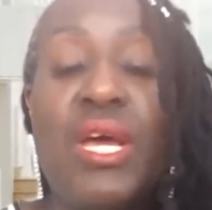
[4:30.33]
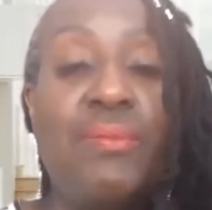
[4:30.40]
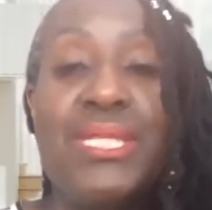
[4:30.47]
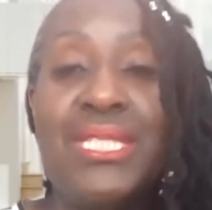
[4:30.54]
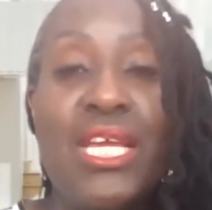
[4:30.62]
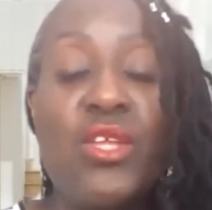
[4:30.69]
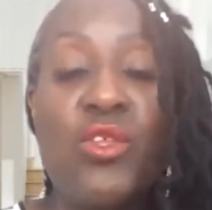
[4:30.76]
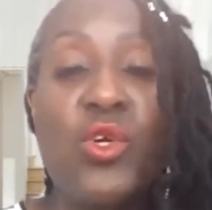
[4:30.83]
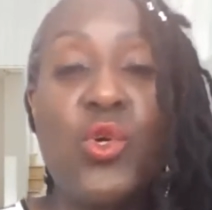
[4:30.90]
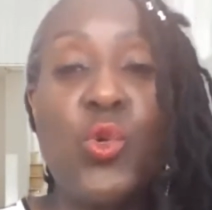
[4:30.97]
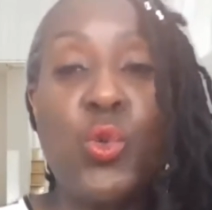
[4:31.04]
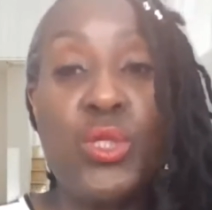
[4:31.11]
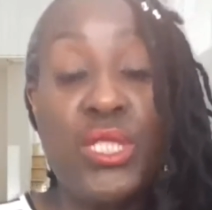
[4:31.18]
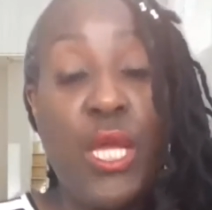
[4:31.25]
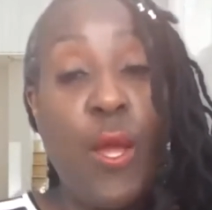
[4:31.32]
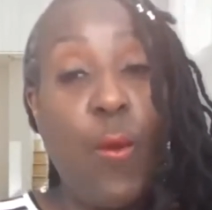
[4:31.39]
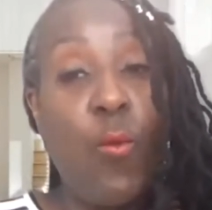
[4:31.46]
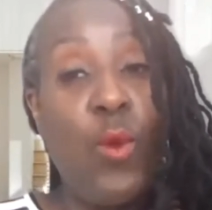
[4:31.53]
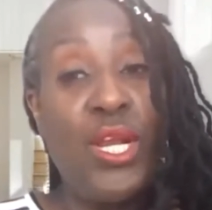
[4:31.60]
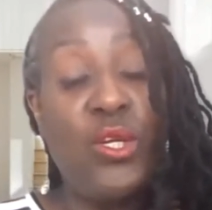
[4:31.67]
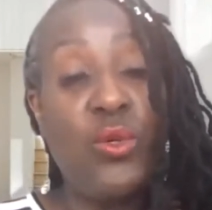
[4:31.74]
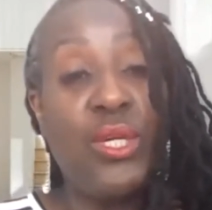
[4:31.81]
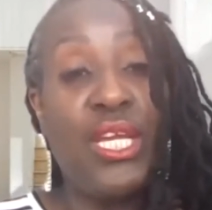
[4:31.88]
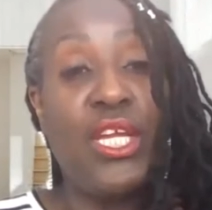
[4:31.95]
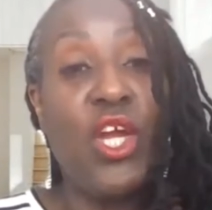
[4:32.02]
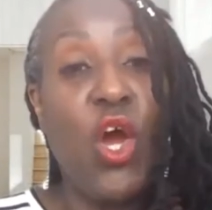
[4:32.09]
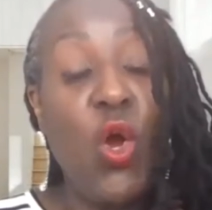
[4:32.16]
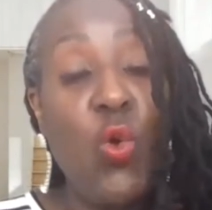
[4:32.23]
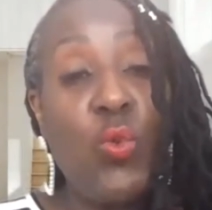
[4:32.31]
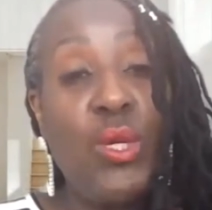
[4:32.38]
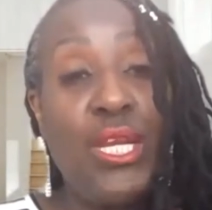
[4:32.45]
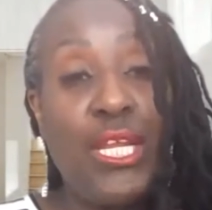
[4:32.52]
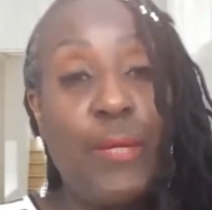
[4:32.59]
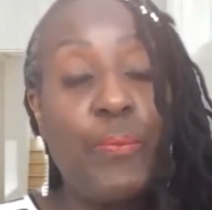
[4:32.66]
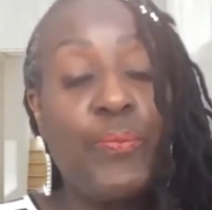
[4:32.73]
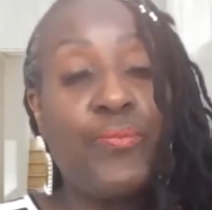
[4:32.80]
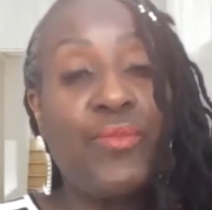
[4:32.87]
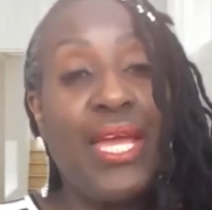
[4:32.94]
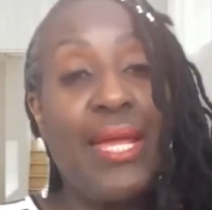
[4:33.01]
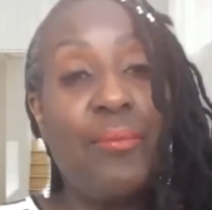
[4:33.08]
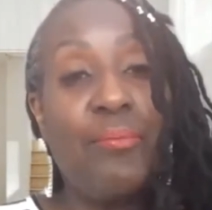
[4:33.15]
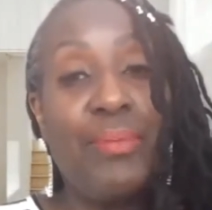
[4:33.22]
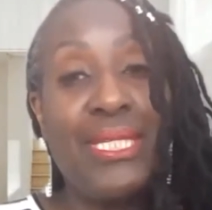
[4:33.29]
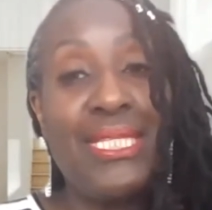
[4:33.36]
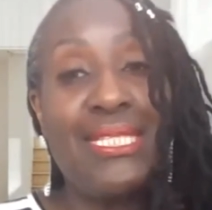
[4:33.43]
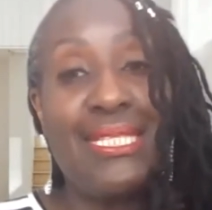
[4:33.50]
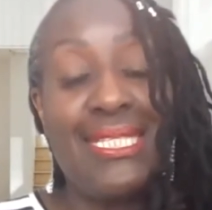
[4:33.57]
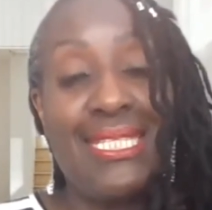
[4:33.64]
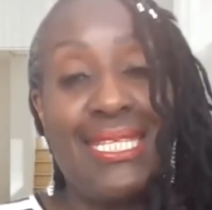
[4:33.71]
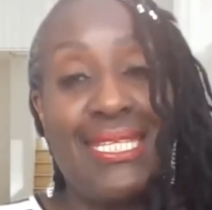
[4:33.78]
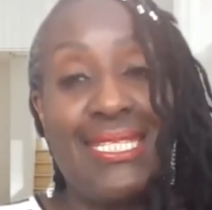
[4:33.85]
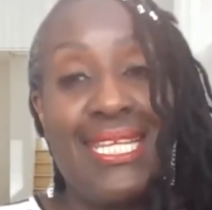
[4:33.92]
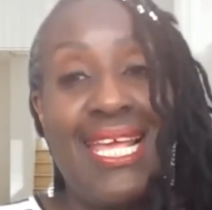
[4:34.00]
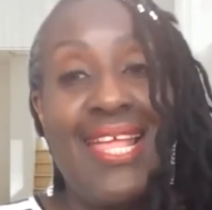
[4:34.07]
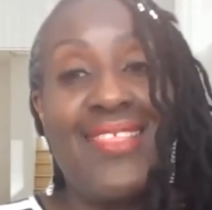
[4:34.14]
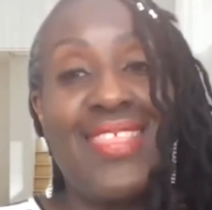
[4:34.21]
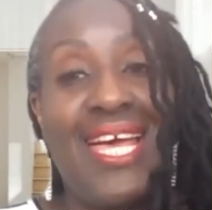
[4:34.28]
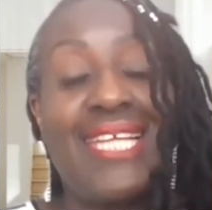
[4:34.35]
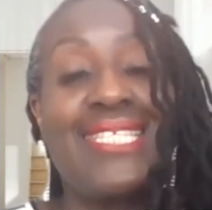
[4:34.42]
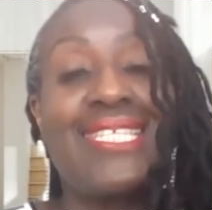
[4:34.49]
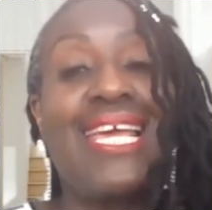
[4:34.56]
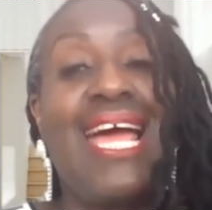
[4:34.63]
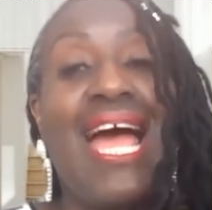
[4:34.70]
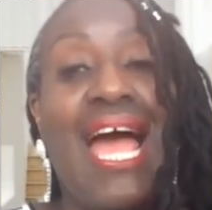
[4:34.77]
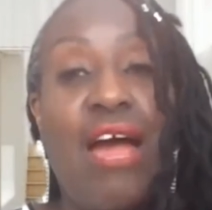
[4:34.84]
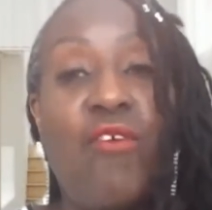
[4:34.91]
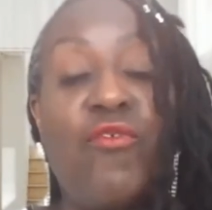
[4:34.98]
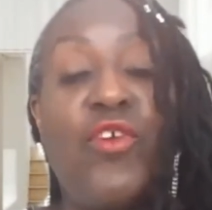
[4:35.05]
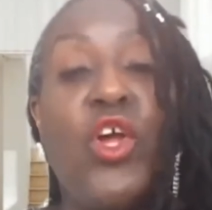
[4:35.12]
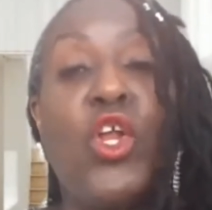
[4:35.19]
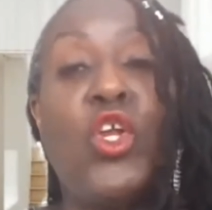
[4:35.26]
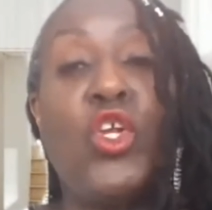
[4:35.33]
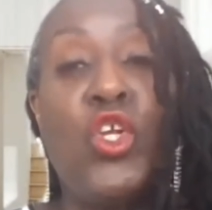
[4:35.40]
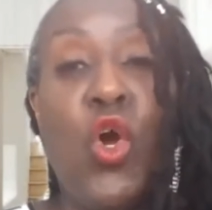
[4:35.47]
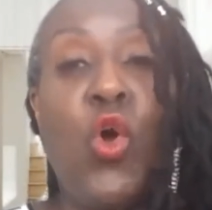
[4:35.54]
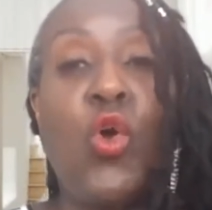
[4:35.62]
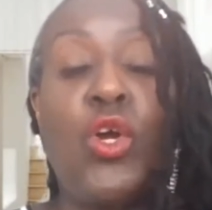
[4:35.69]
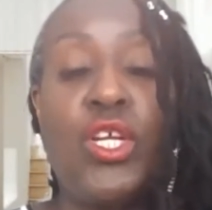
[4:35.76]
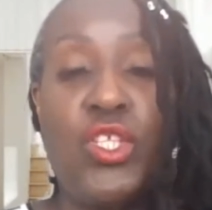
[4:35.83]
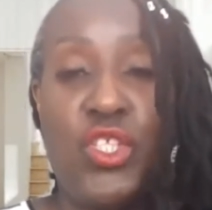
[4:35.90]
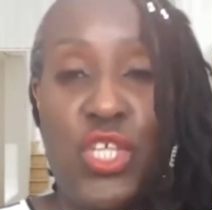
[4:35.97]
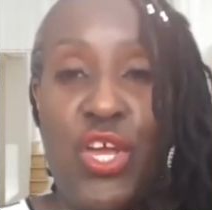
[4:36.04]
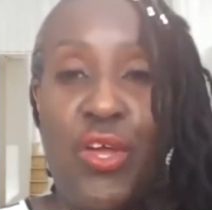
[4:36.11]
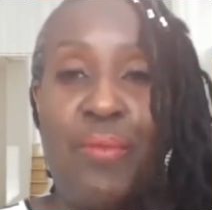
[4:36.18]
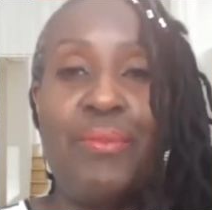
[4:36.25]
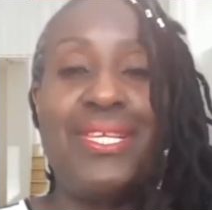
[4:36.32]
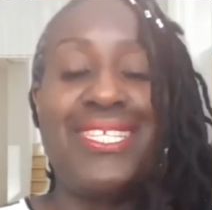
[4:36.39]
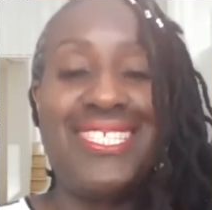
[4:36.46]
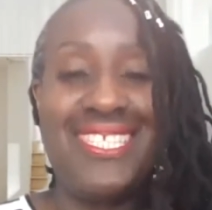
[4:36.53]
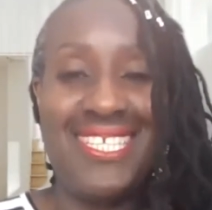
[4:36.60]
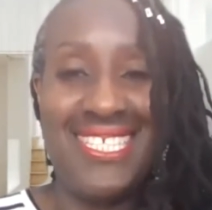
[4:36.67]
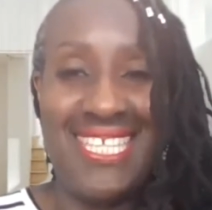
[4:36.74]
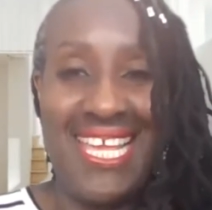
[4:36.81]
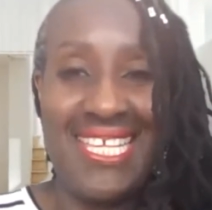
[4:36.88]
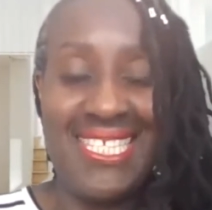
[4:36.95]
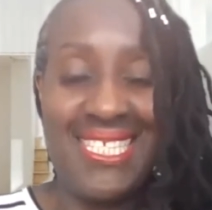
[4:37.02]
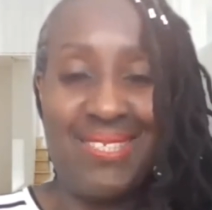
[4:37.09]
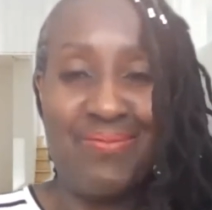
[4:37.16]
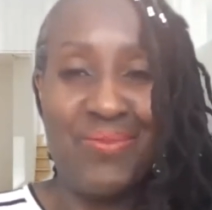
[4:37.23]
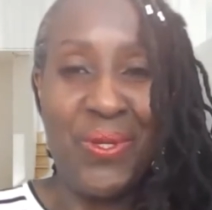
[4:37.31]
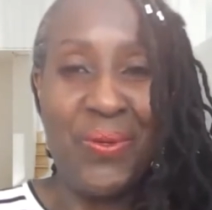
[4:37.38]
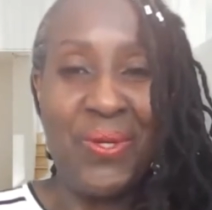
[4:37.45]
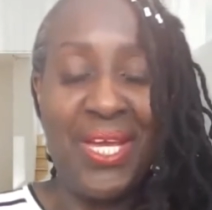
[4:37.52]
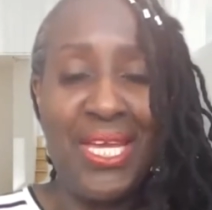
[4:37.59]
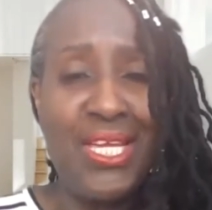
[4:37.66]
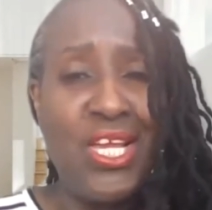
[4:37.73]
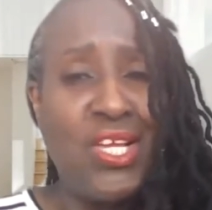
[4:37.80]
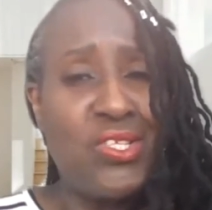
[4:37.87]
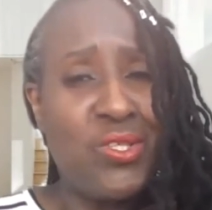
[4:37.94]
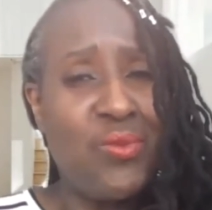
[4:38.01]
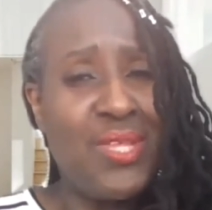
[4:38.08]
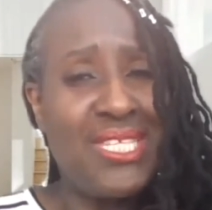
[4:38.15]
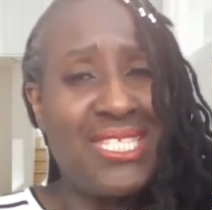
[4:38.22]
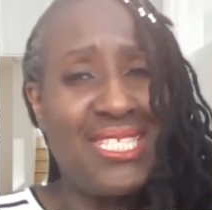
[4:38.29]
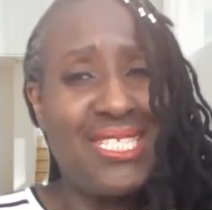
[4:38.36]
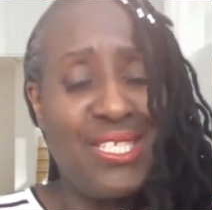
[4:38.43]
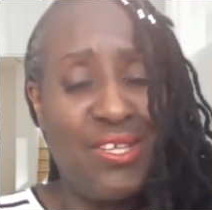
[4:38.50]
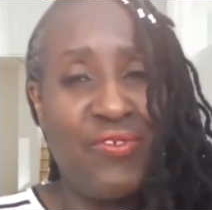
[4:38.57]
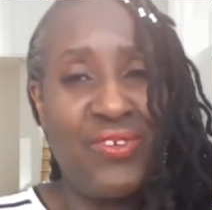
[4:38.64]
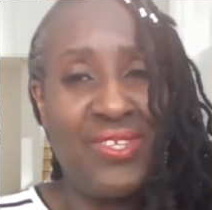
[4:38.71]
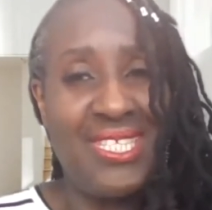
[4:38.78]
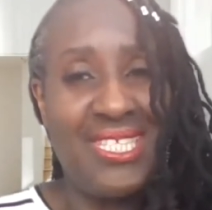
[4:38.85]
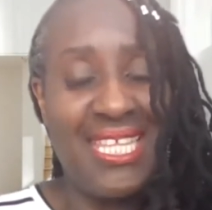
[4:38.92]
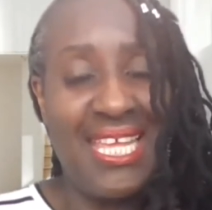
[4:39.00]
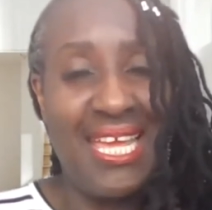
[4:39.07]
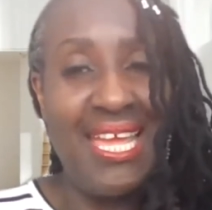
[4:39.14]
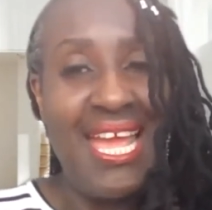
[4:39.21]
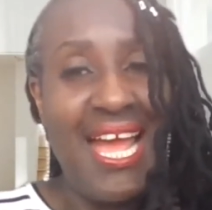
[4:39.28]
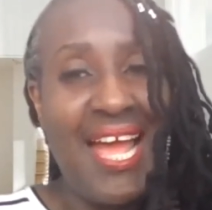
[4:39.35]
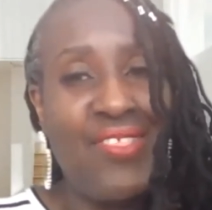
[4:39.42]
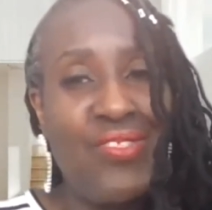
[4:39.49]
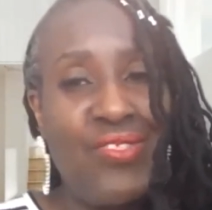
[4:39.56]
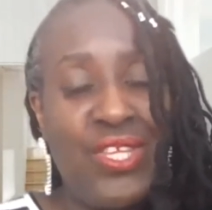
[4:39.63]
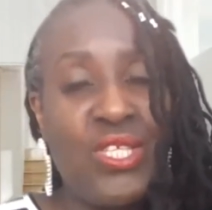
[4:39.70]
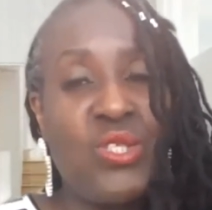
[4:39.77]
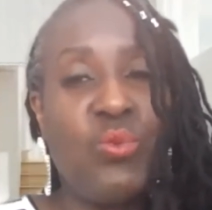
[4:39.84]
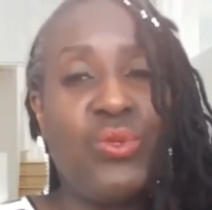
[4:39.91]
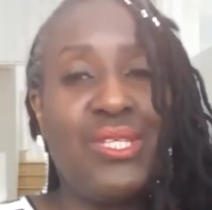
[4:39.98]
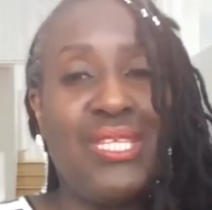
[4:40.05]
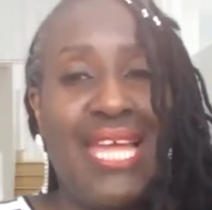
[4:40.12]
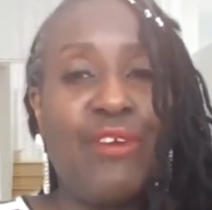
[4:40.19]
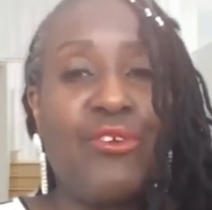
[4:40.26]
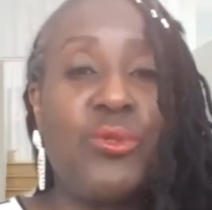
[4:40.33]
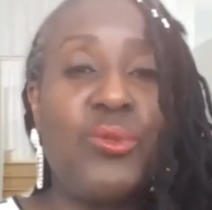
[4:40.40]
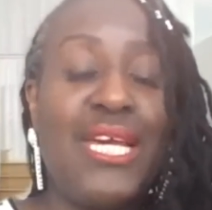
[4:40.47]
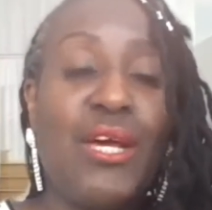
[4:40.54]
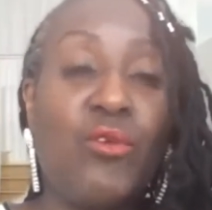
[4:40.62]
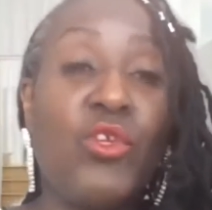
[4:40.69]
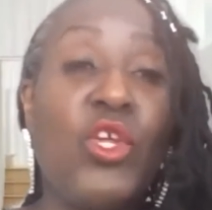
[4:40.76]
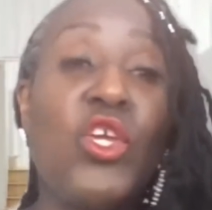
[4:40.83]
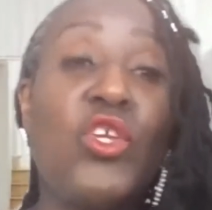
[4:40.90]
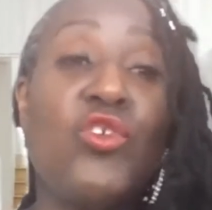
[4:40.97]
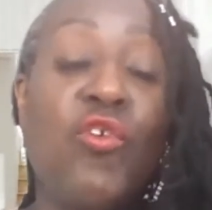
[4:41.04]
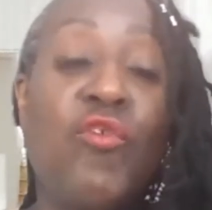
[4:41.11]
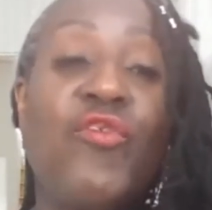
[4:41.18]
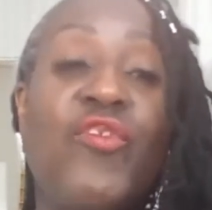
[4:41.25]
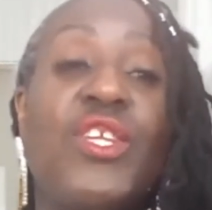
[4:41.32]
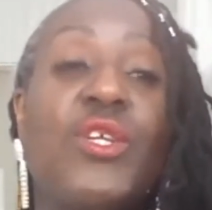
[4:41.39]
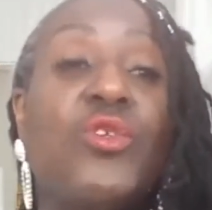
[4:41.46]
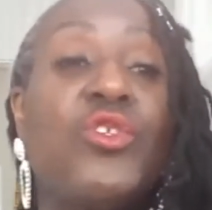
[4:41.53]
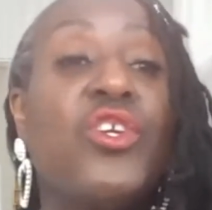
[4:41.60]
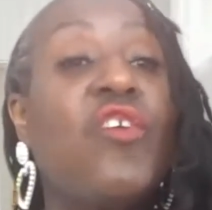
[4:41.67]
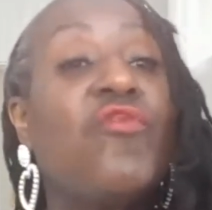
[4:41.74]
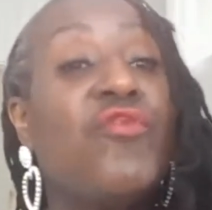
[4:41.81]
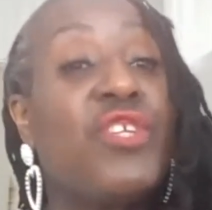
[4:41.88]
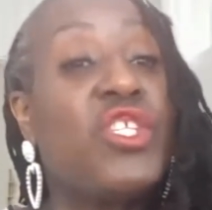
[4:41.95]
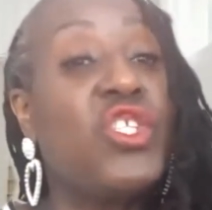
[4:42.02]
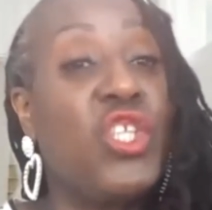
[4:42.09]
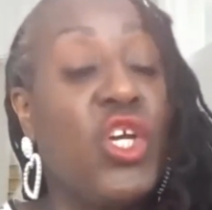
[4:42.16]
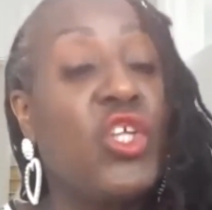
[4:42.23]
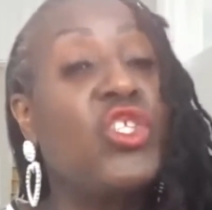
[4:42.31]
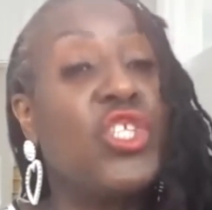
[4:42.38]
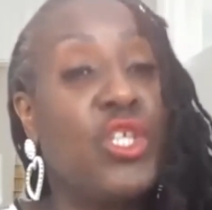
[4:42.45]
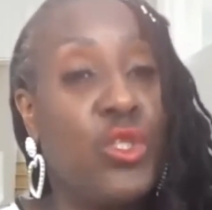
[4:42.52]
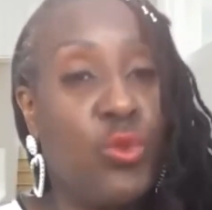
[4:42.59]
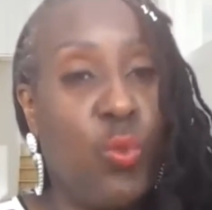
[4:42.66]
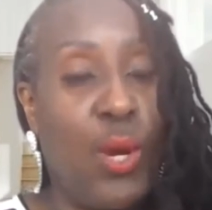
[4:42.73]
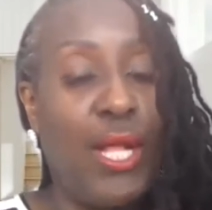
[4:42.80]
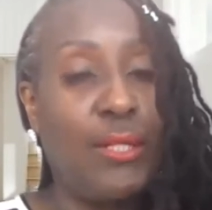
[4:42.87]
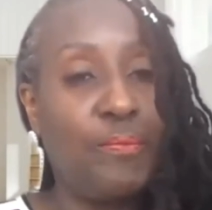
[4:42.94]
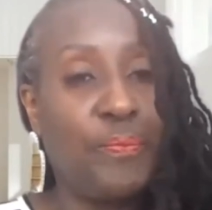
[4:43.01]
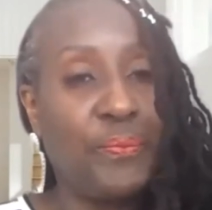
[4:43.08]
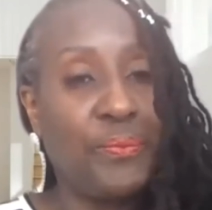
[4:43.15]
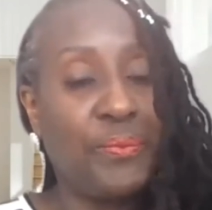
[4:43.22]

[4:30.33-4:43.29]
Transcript: stay the course. We're looking only at businesses that have long-term success. Okay, so there's a difference there, and this will narrow down your field of research as well.